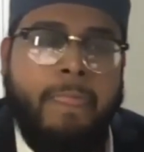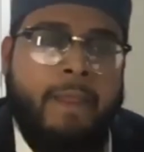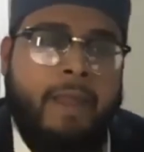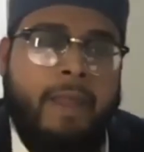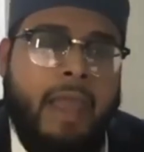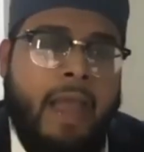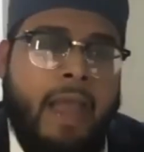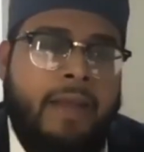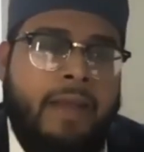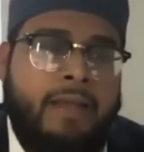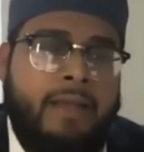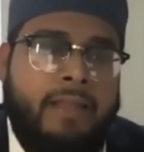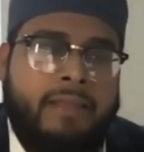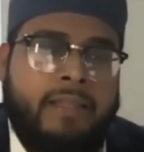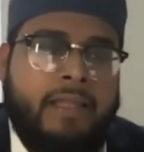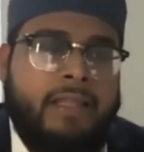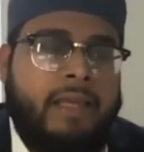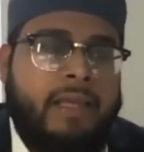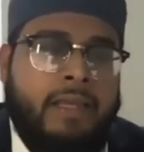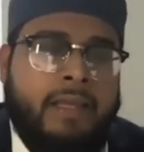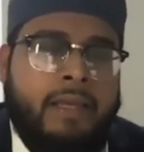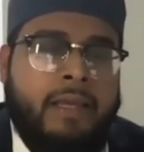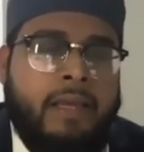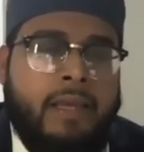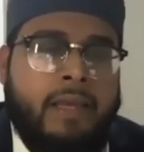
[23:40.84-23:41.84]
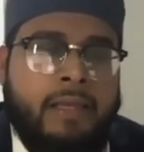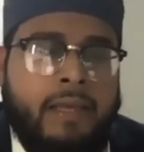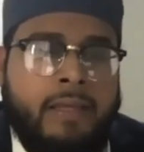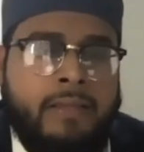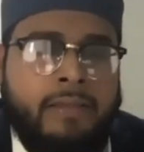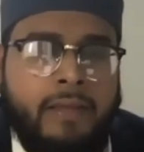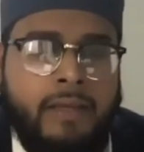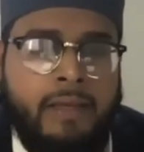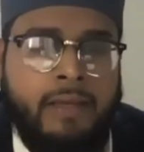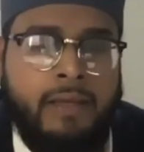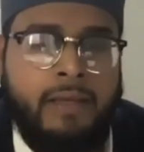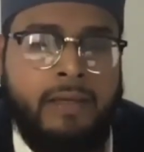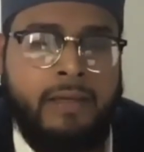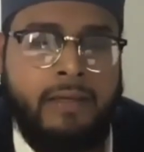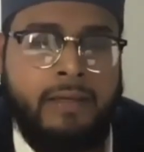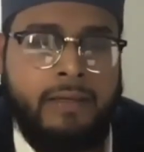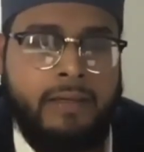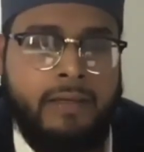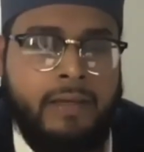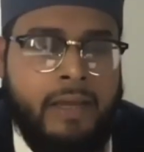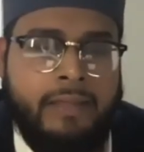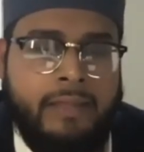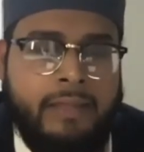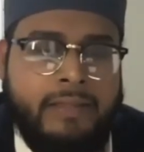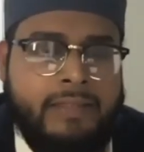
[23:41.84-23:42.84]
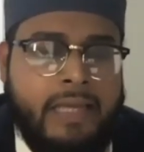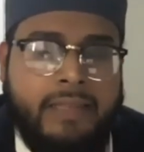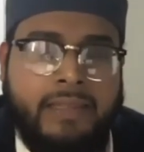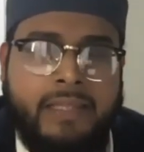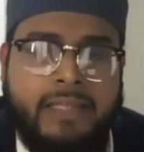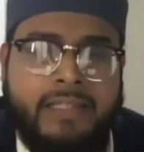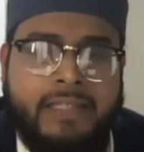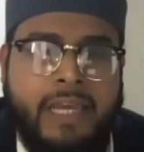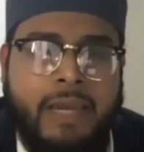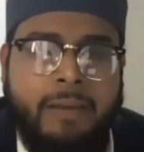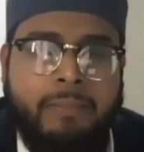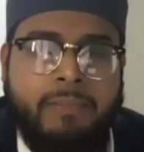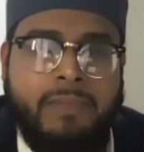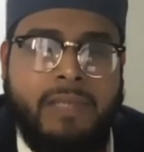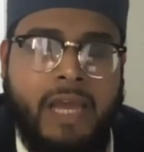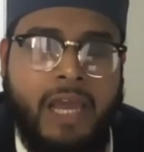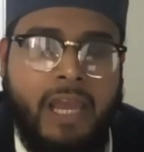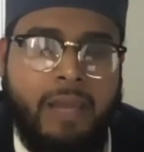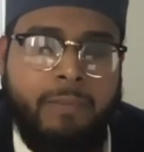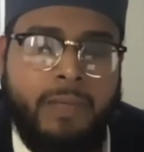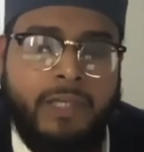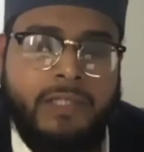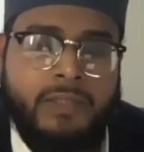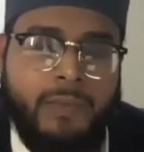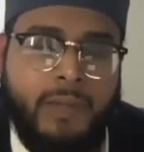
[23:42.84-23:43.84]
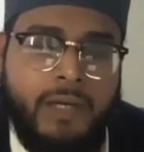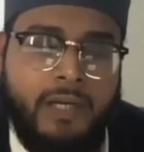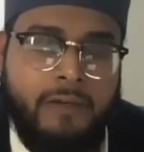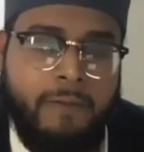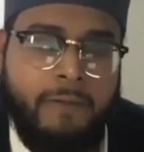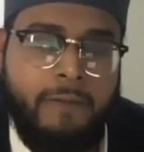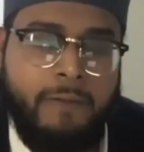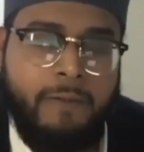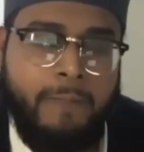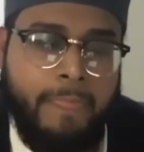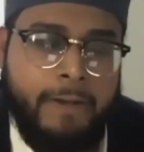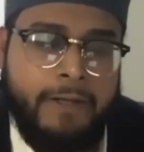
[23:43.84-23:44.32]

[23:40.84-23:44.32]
And at the same time as well,